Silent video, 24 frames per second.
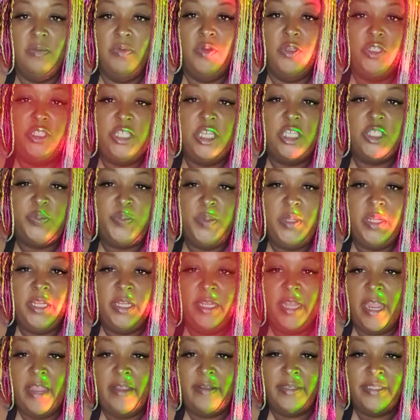will just be
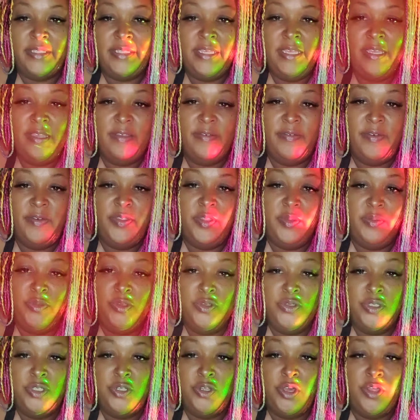the narrative of them
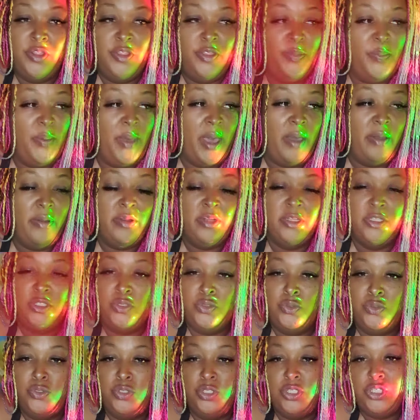using all of the power of the
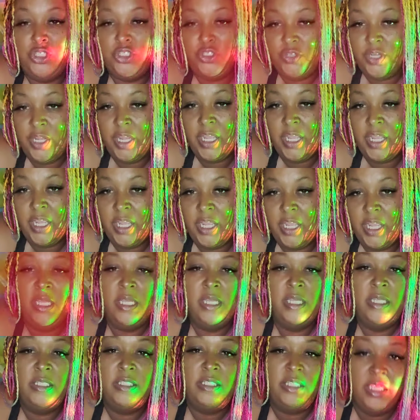tools of the trade
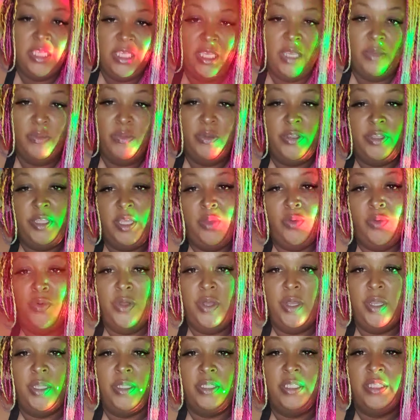to get what they
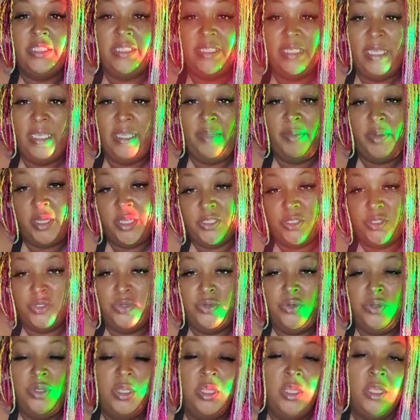want, to scheme,
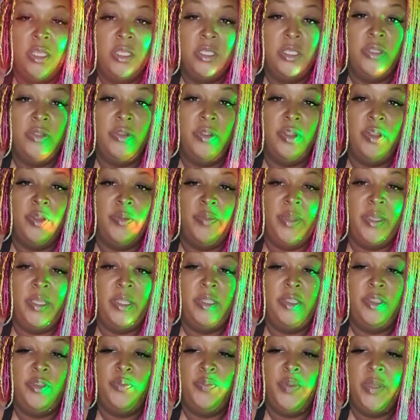hustle, you know what I
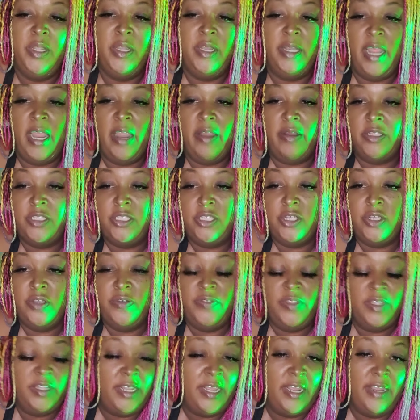mean? Be the narrator
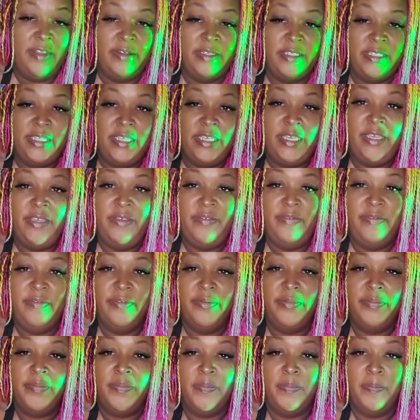of the narrative,
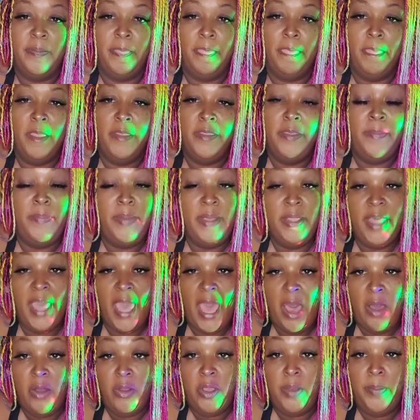to be
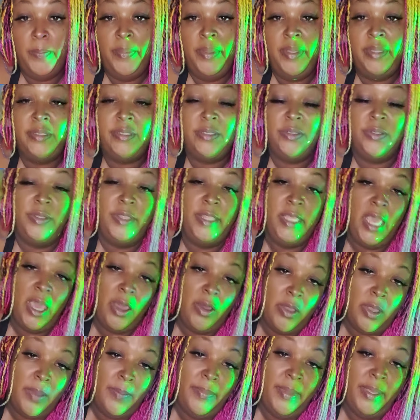the alchemist or the
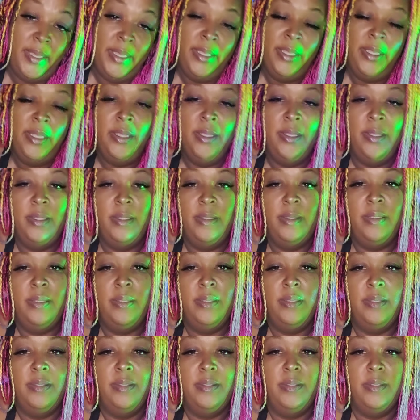alchemy.
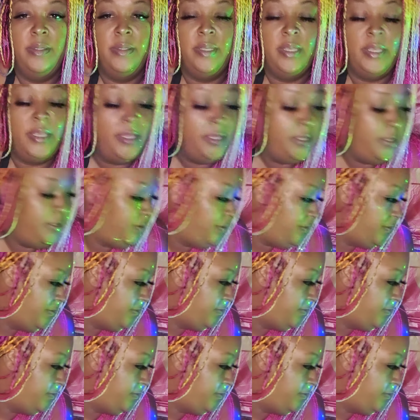Okay?